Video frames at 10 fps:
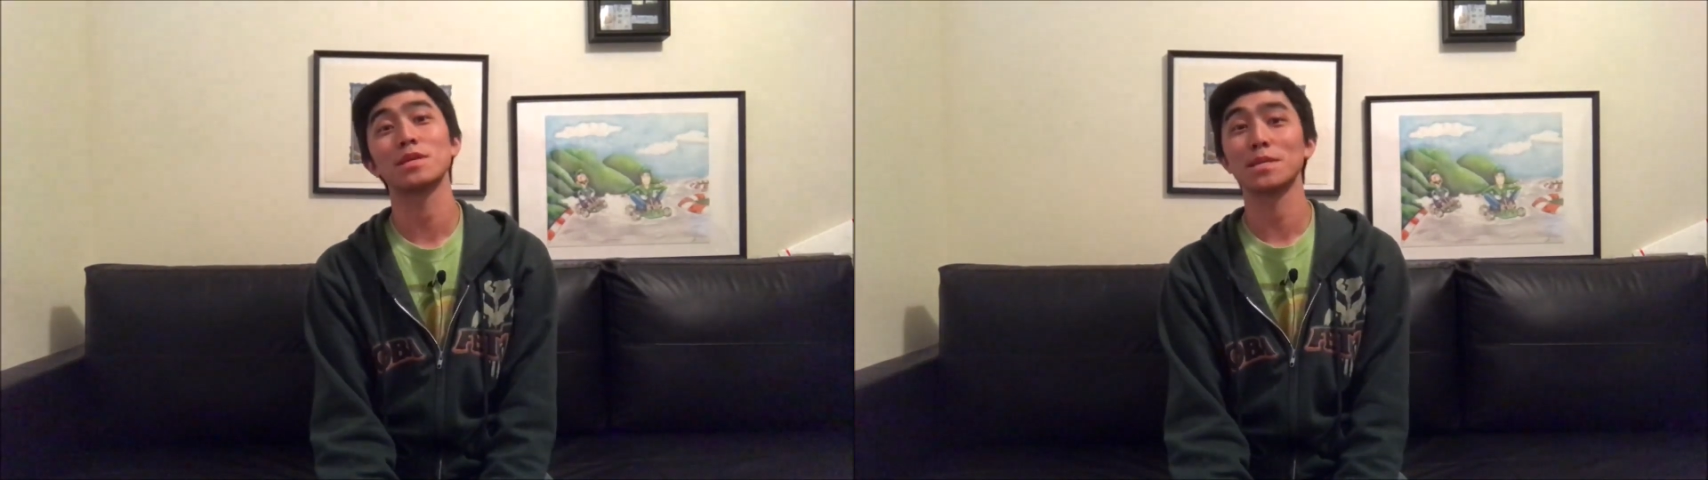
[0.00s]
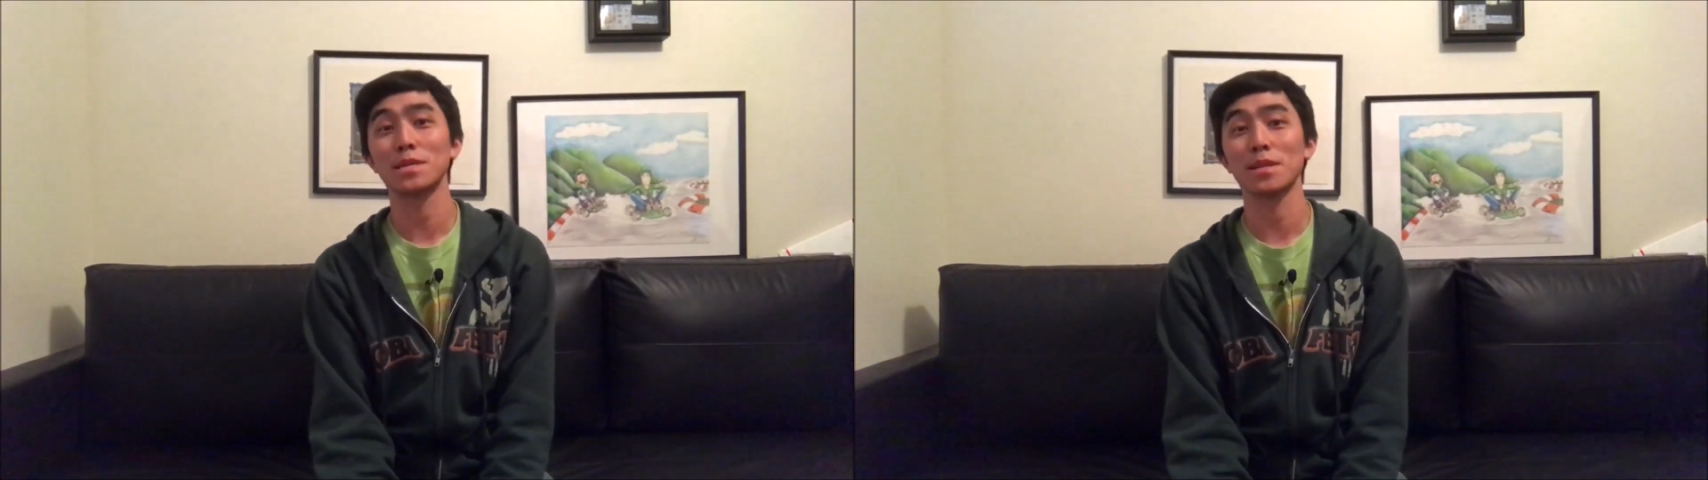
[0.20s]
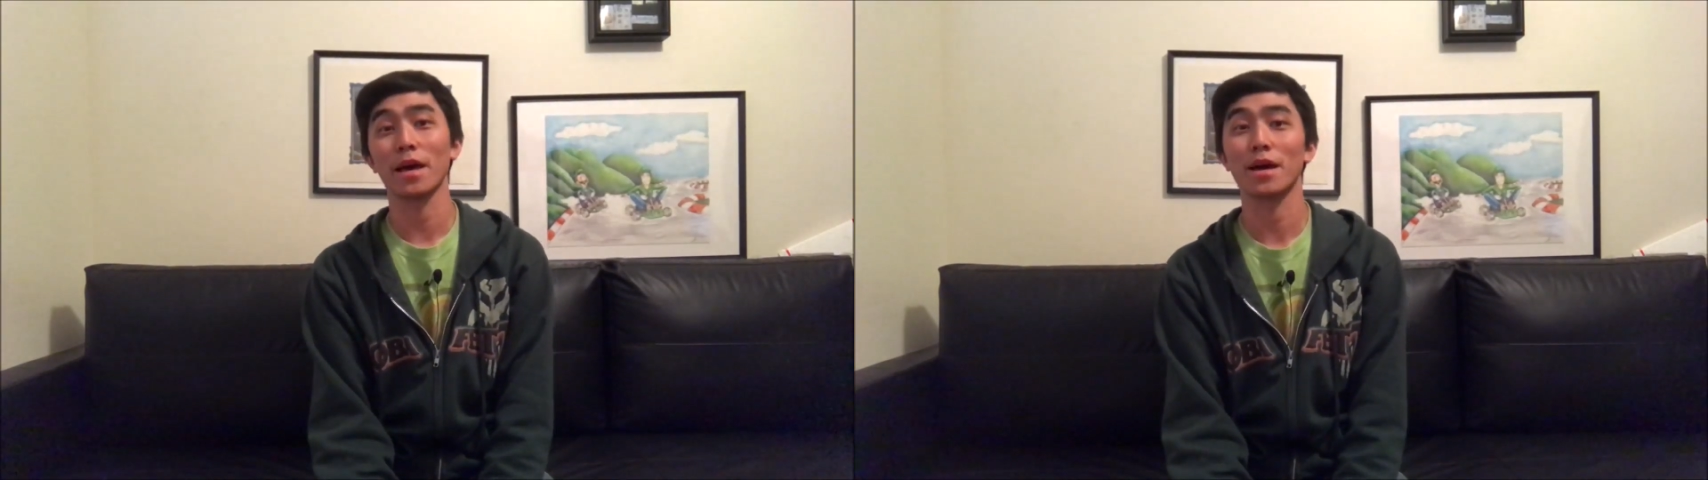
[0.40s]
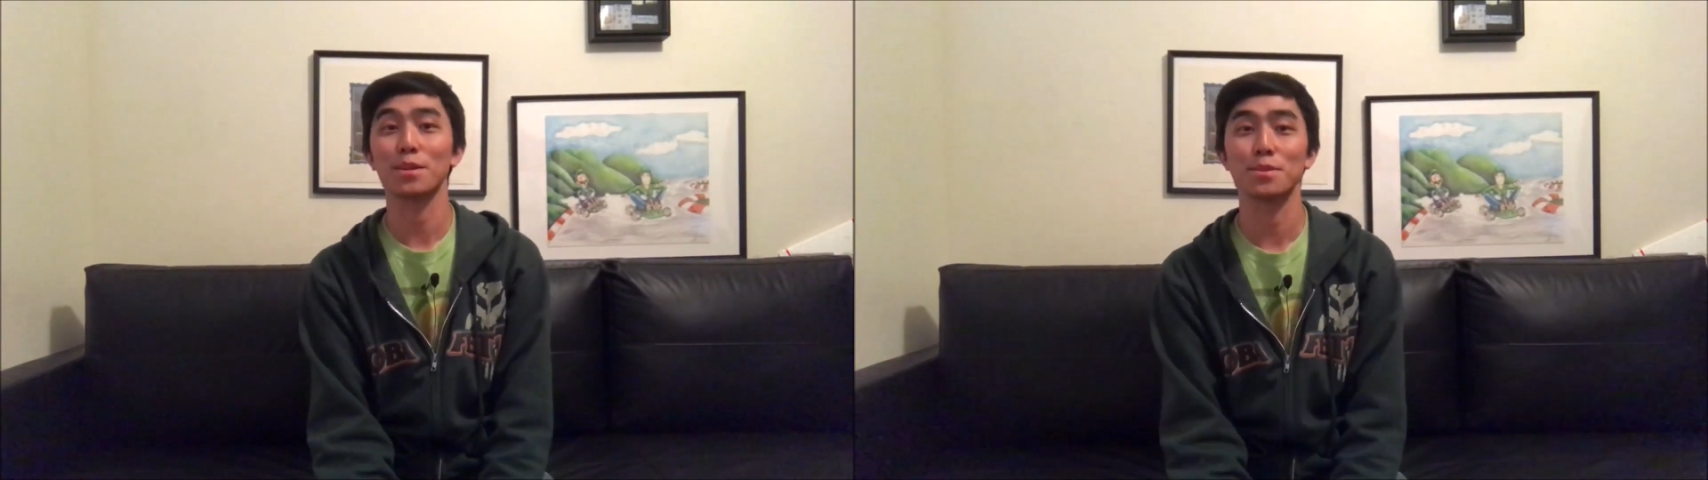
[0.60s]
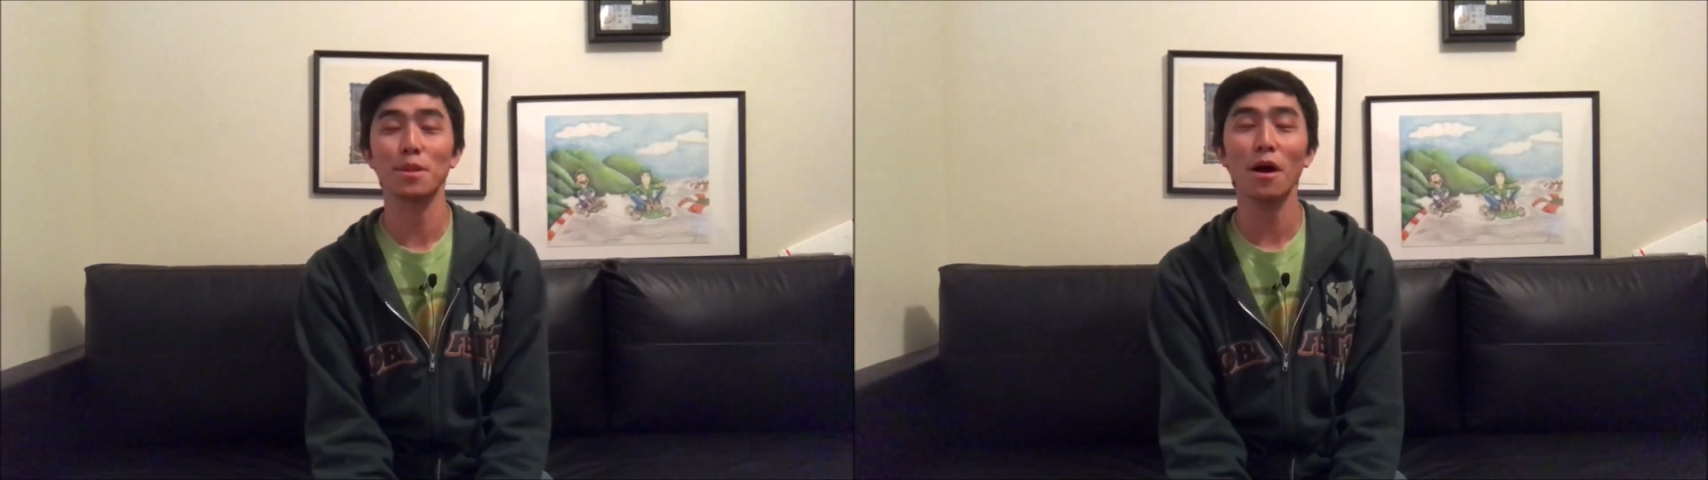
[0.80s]

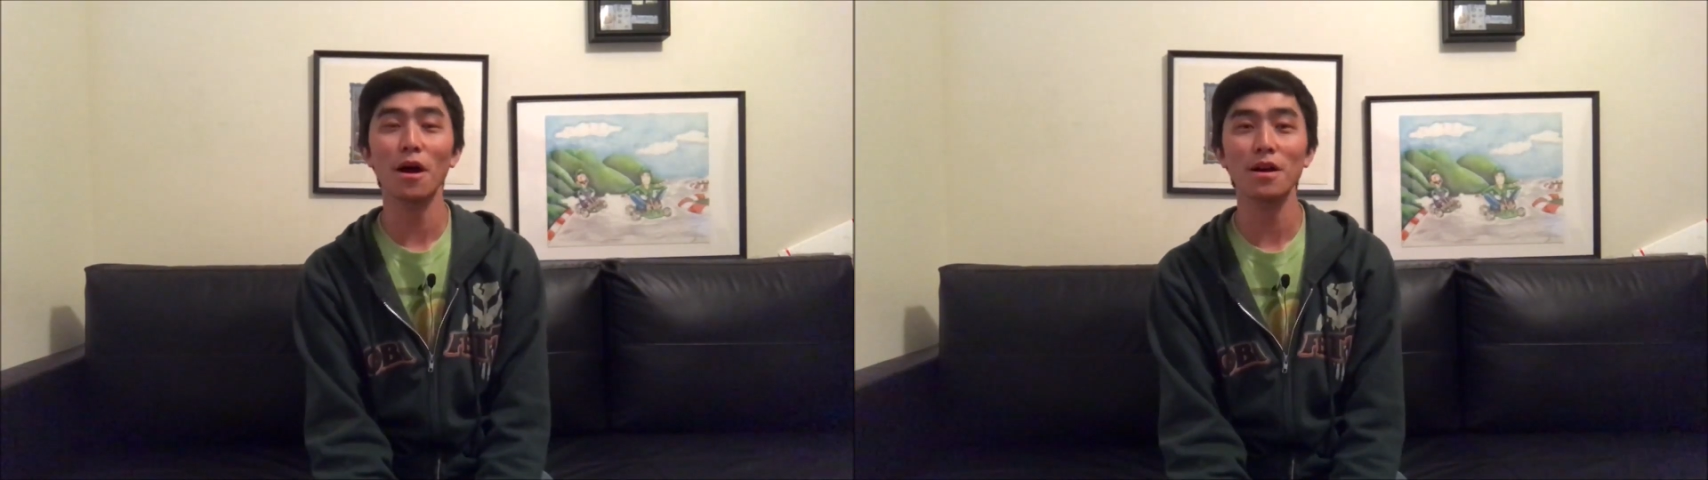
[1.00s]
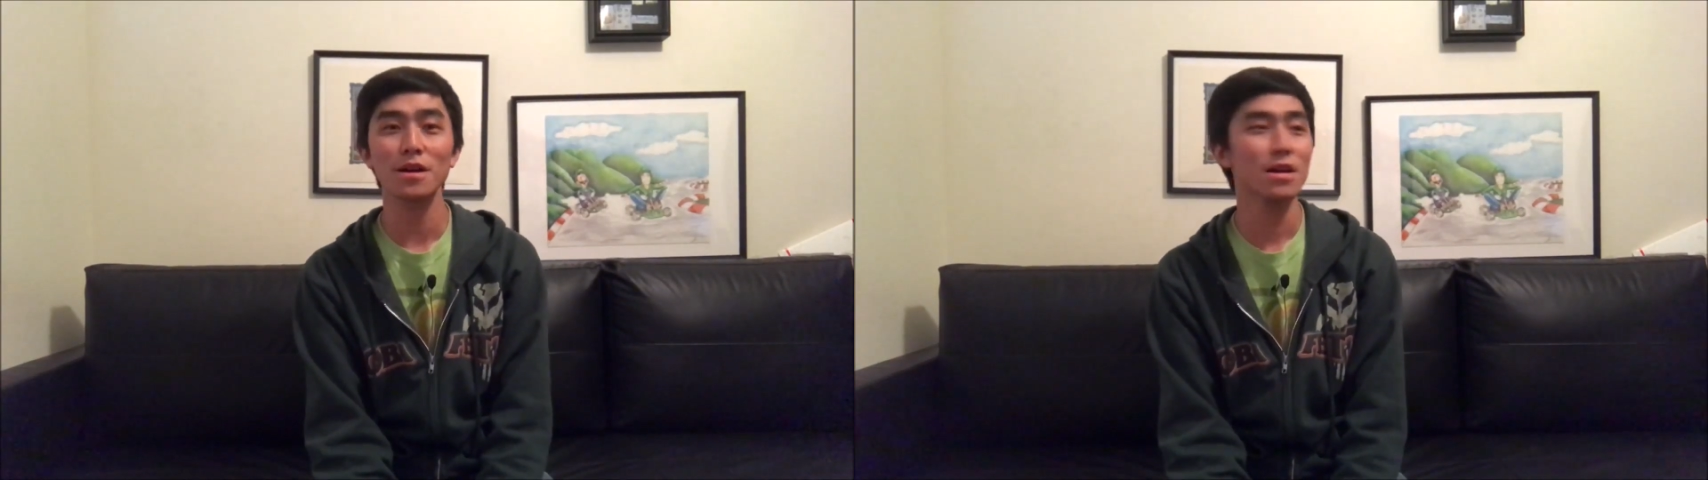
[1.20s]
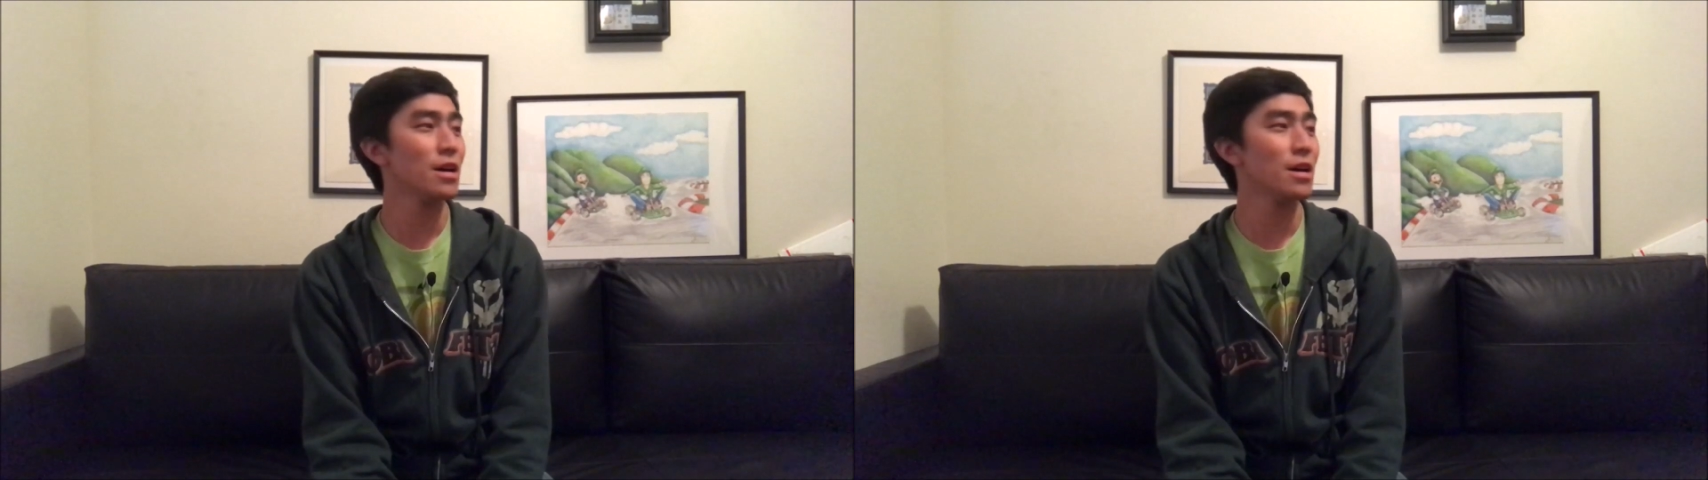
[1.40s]
Disneyland vlog.